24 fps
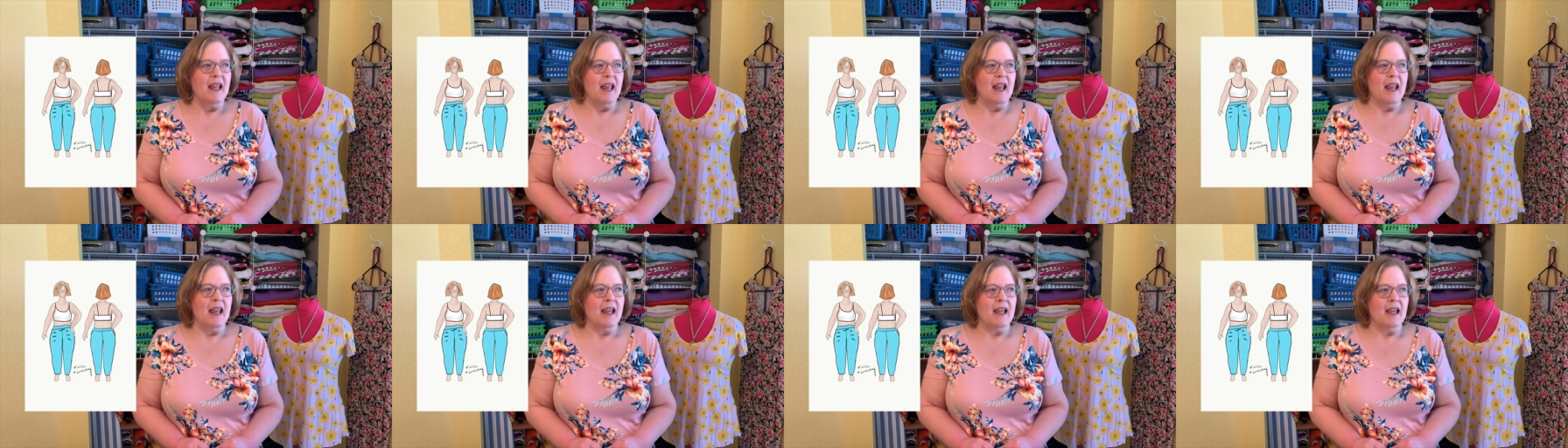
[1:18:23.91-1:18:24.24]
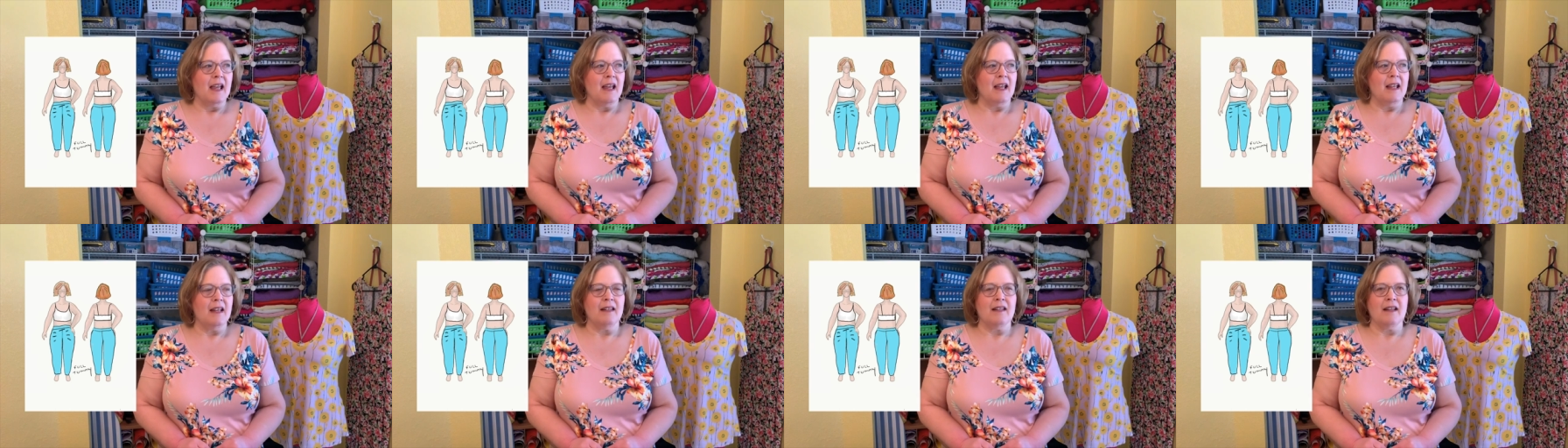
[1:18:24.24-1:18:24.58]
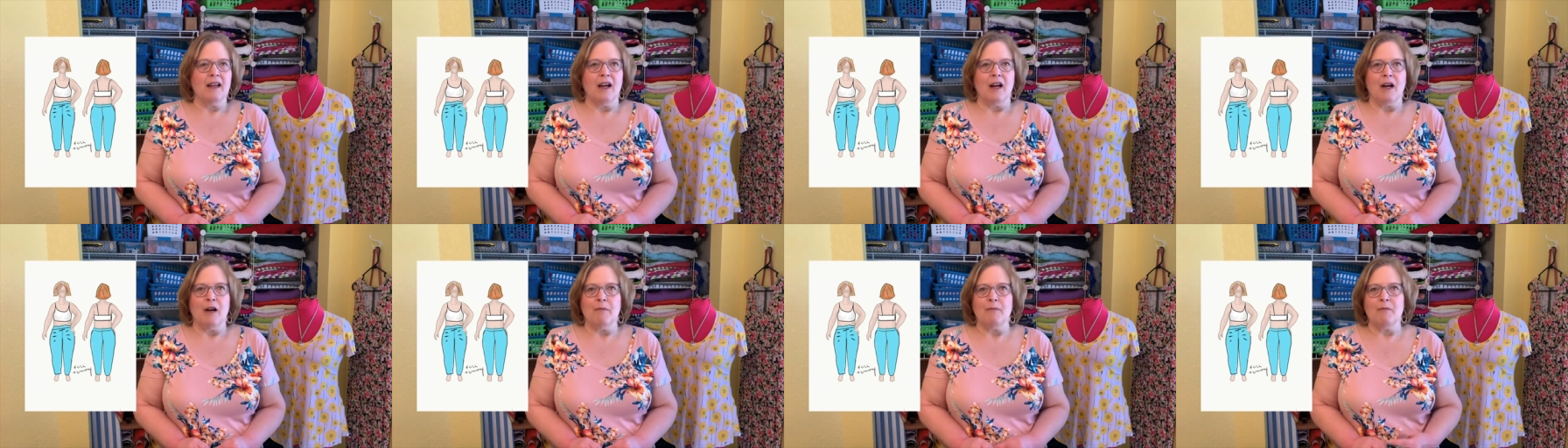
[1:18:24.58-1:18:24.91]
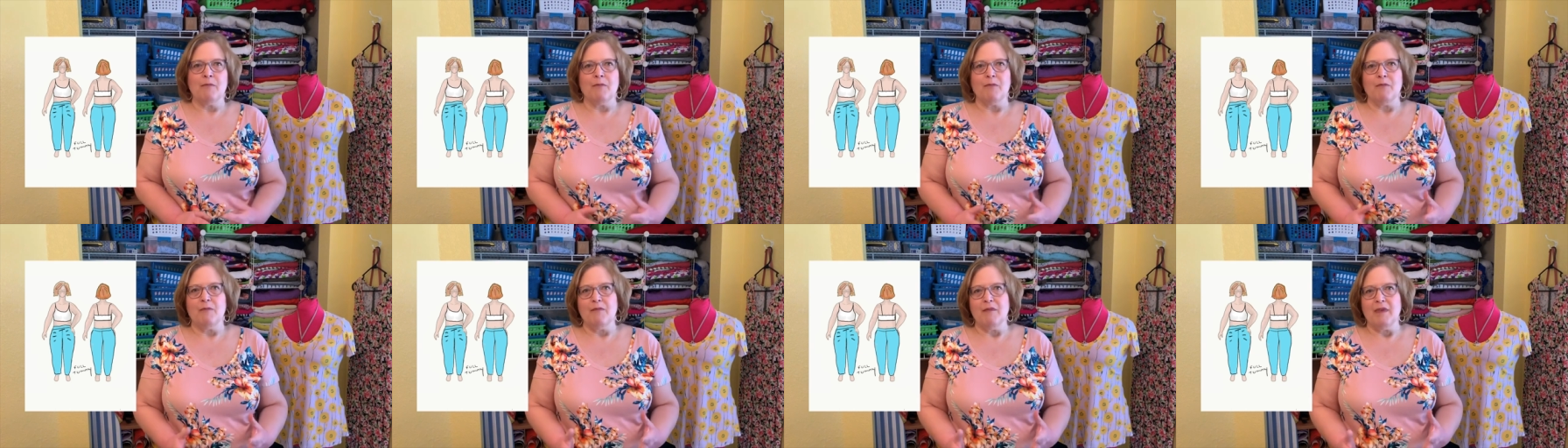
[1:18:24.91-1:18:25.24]
and
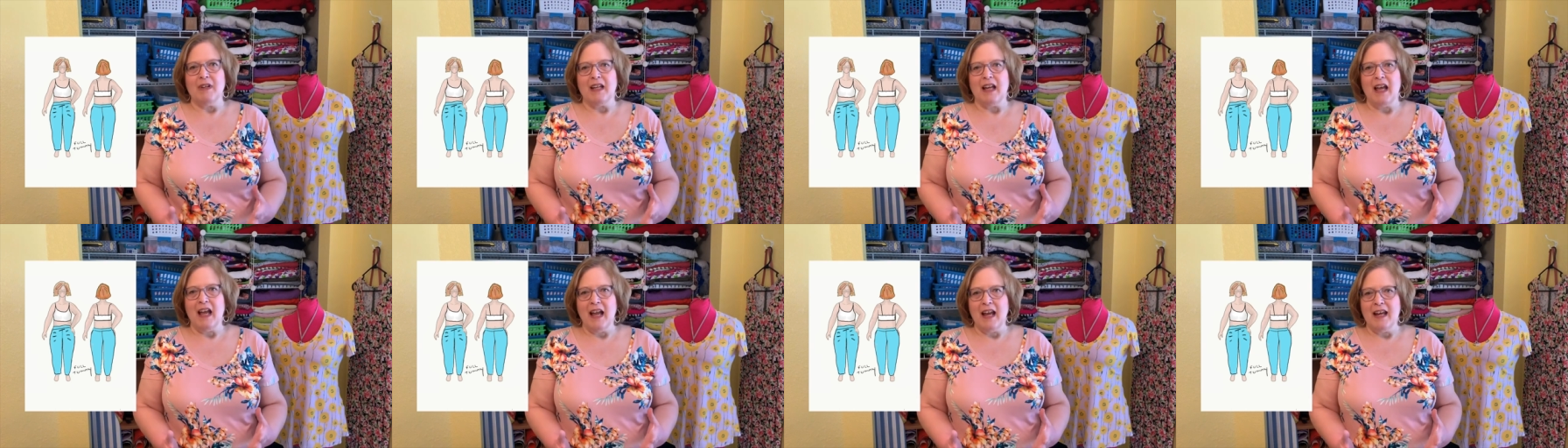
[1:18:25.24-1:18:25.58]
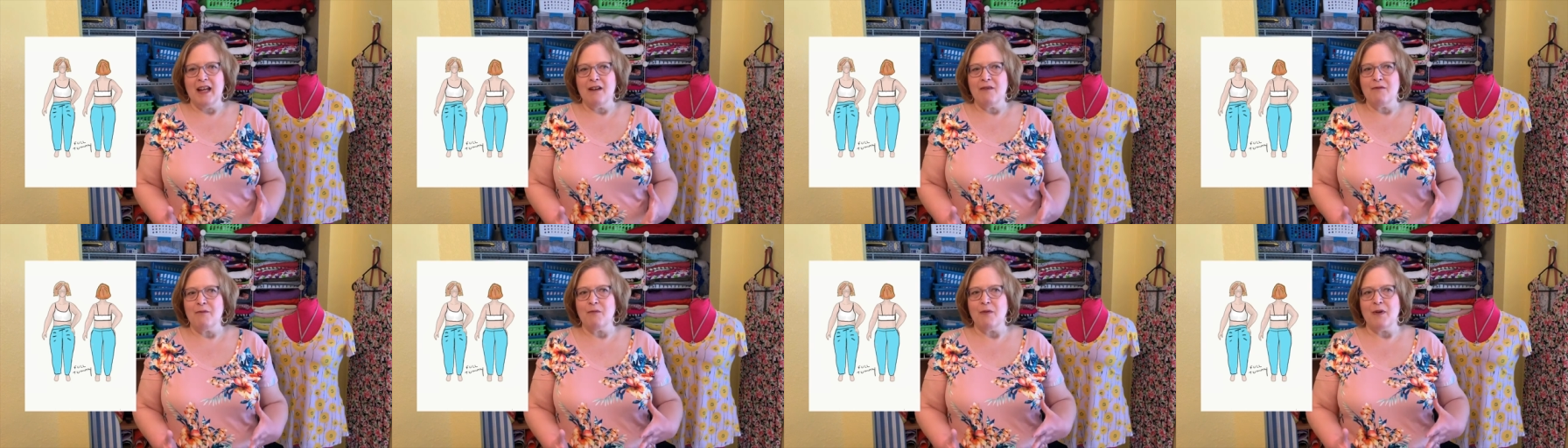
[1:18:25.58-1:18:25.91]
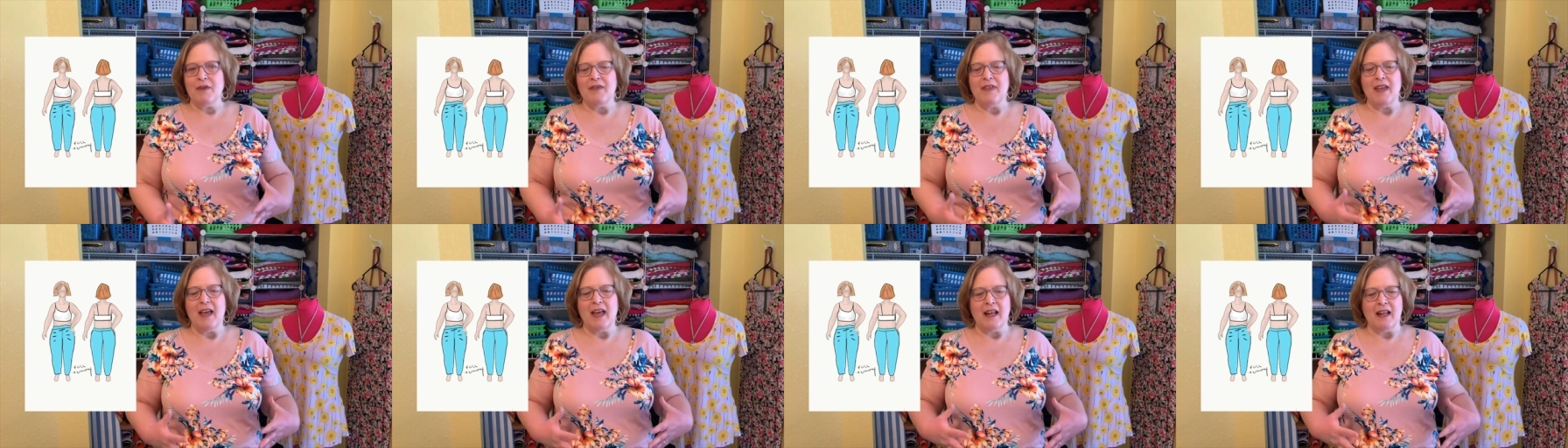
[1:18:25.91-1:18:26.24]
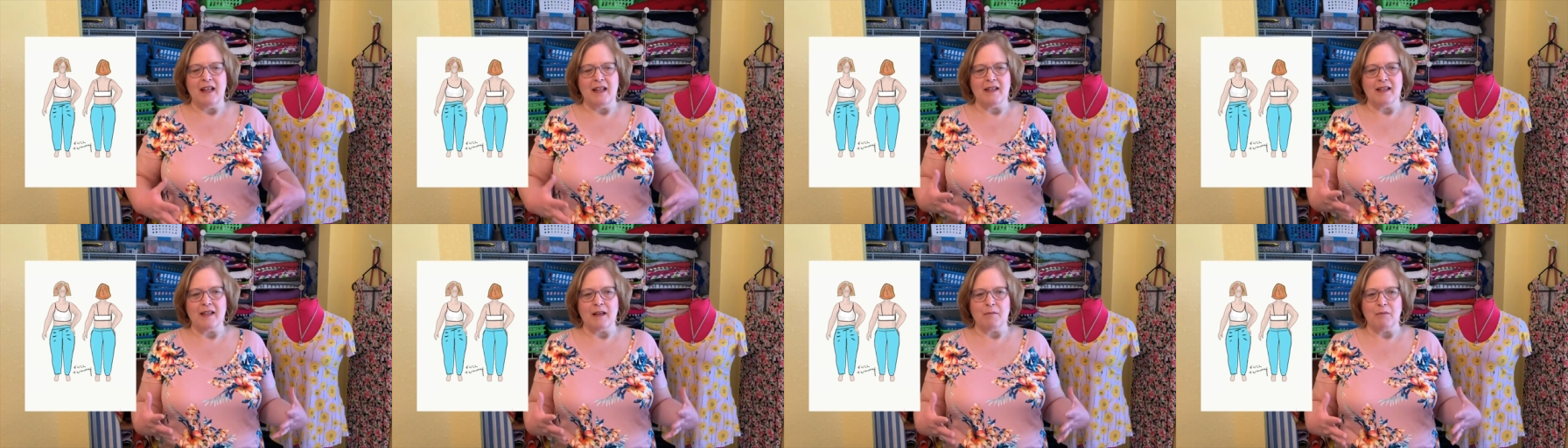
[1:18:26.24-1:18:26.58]
kind of what that
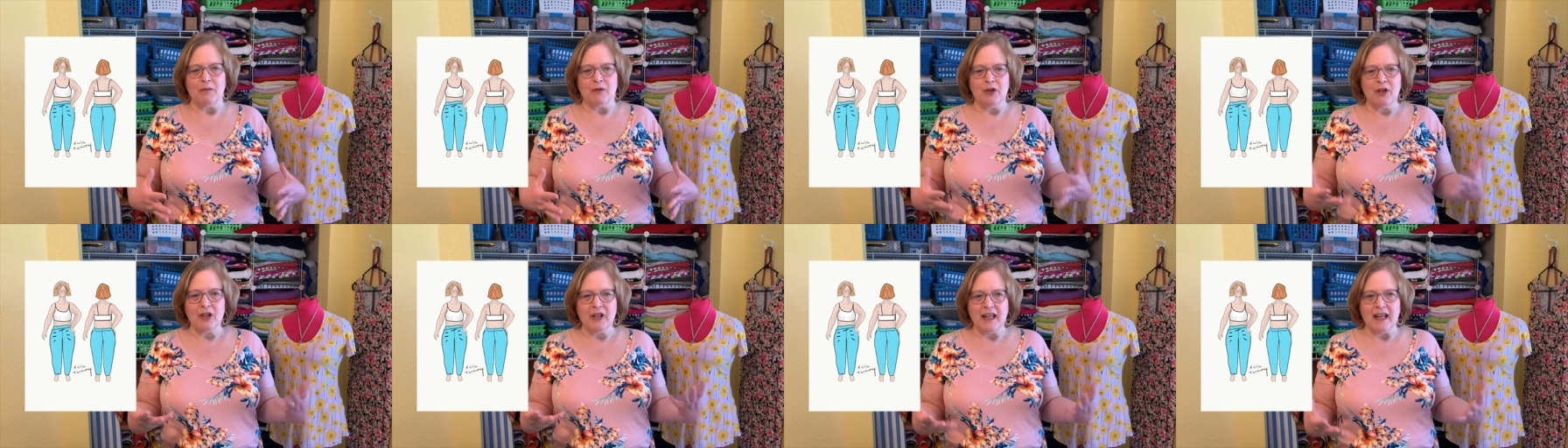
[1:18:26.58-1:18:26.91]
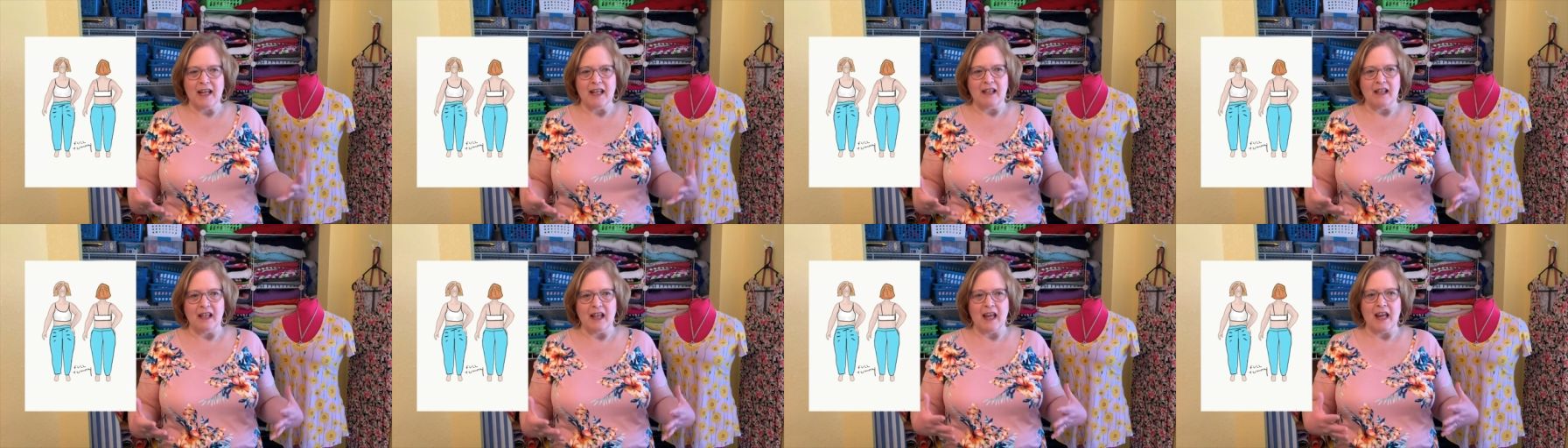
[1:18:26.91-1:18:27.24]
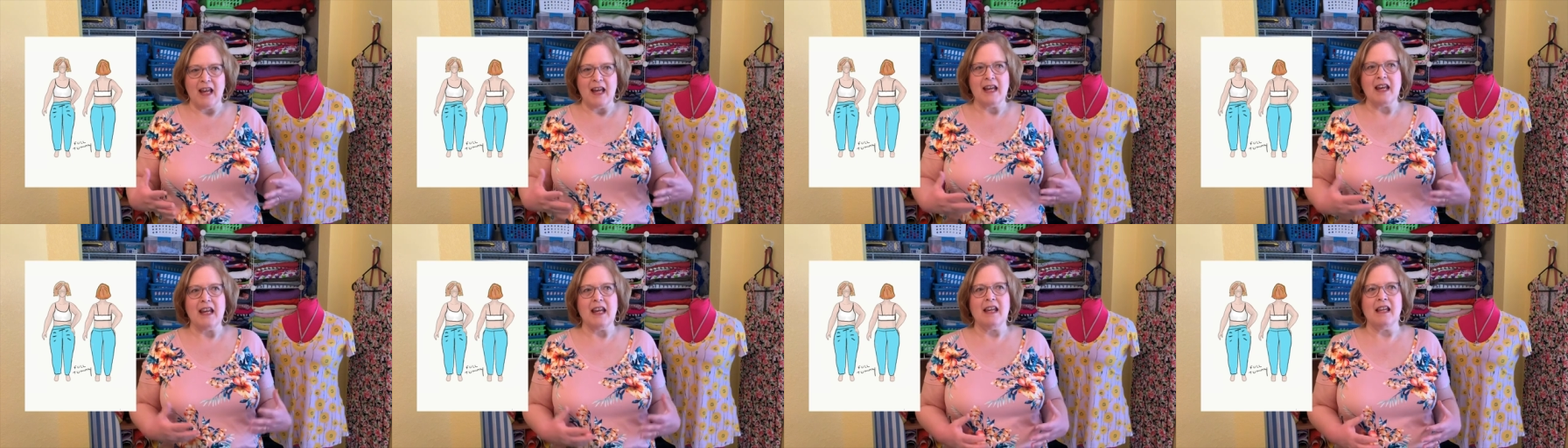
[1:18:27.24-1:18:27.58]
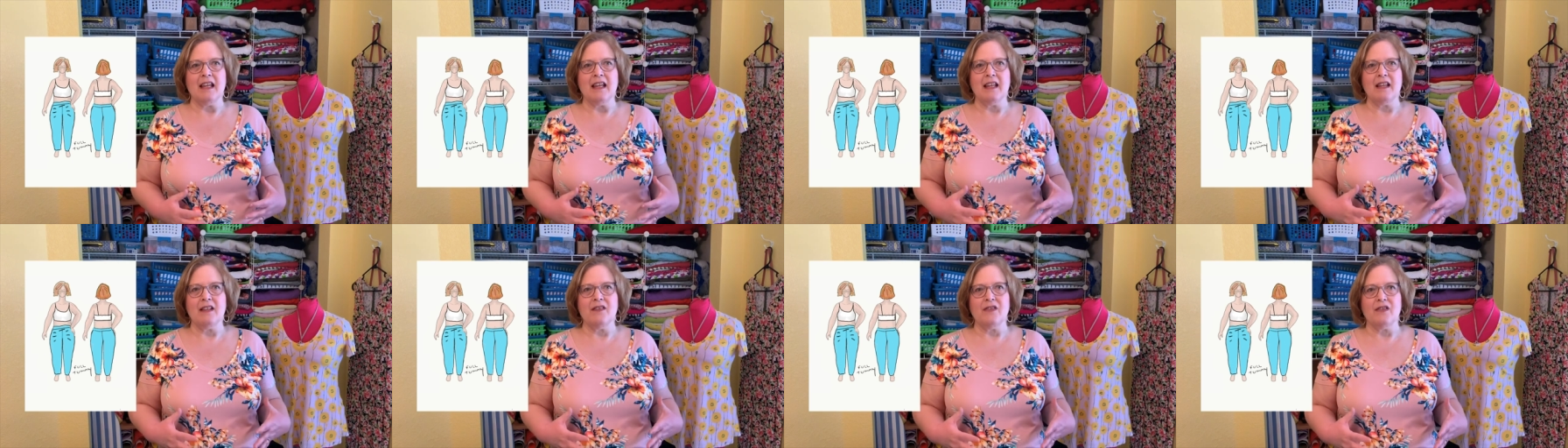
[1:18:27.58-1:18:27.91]
ends up looking like
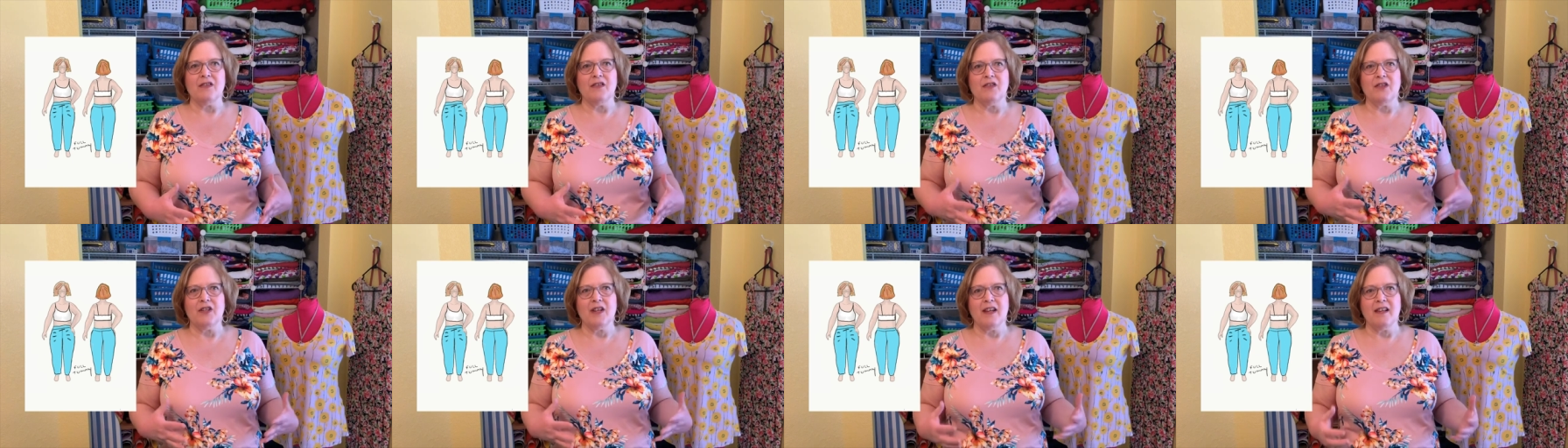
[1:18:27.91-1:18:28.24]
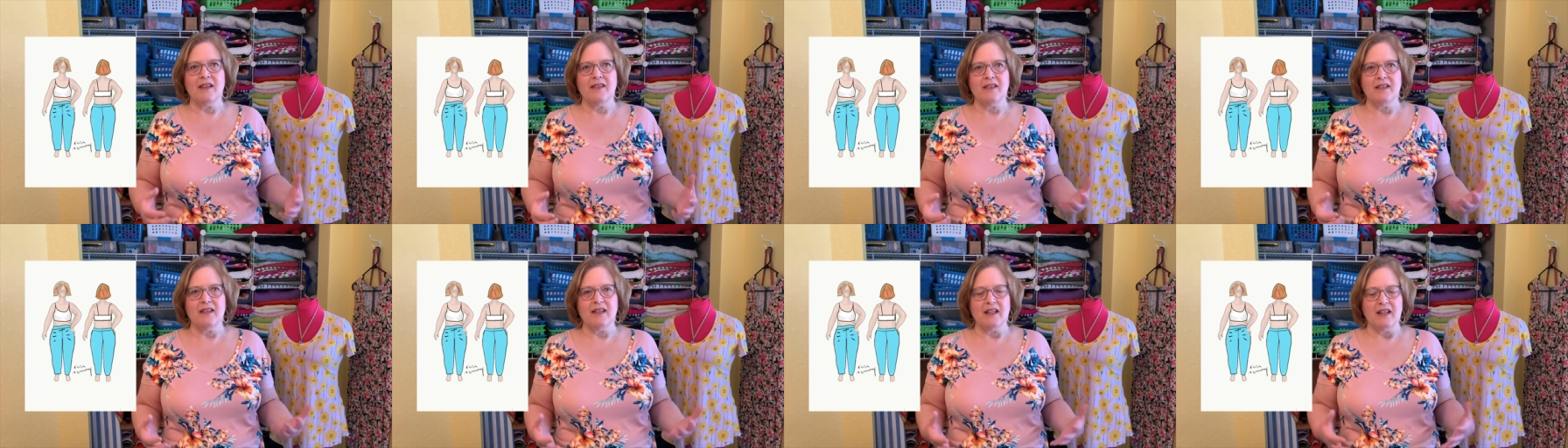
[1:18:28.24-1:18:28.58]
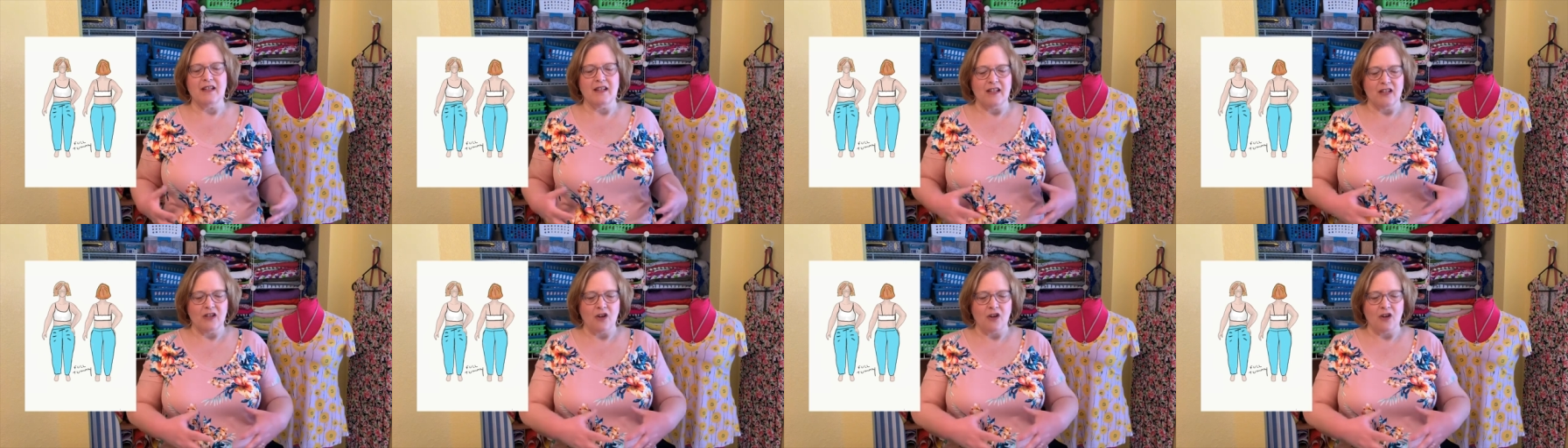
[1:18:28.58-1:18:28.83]
is just